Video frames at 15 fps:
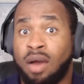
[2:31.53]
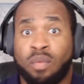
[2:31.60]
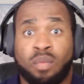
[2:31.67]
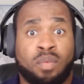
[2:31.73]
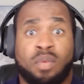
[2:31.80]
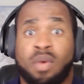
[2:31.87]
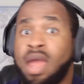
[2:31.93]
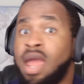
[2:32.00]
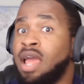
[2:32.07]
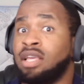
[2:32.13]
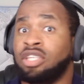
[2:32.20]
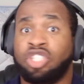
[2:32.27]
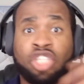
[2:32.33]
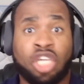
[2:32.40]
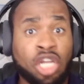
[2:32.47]
were
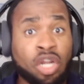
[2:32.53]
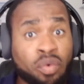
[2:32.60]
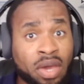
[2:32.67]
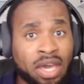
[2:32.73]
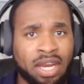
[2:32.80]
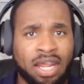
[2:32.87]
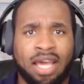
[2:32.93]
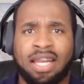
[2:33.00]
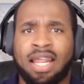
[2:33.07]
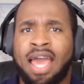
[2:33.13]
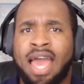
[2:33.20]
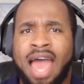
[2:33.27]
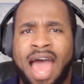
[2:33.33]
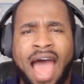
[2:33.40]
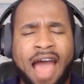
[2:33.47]
generated
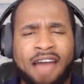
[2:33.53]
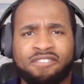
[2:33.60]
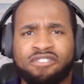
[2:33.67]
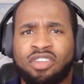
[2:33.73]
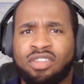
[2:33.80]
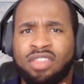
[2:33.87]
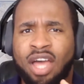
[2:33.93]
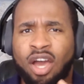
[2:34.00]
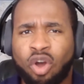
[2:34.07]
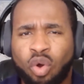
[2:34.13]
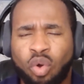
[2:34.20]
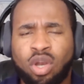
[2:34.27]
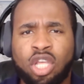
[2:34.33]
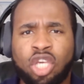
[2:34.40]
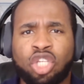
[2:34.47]
after the
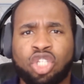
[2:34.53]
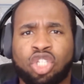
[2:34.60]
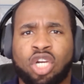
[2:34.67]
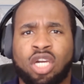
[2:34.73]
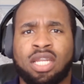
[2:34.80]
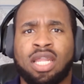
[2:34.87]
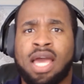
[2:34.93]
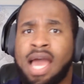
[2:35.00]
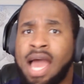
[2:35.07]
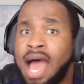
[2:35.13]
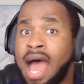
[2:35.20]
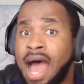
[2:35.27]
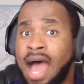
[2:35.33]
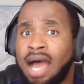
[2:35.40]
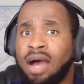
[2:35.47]
collision,
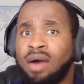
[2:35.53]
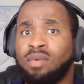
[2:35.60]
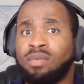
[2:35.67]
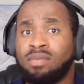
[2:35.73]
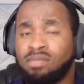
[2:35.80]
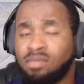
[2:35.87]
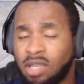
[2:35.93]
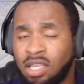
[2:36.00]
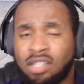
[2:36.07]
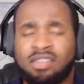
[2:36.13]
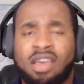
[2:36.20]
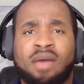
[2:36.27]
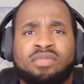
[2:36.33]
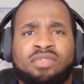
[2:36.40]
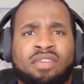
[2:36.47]
and in
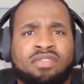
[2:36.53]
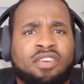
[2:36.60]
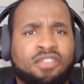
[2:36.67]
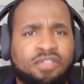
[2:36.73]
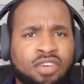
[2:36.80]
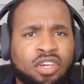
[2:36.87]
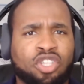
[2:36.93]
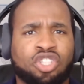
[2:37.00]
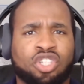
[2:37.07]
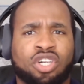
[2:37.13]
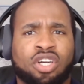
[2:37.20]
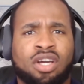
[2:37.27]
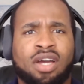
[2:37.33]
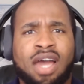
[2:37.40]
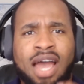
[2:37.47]
terms of the future,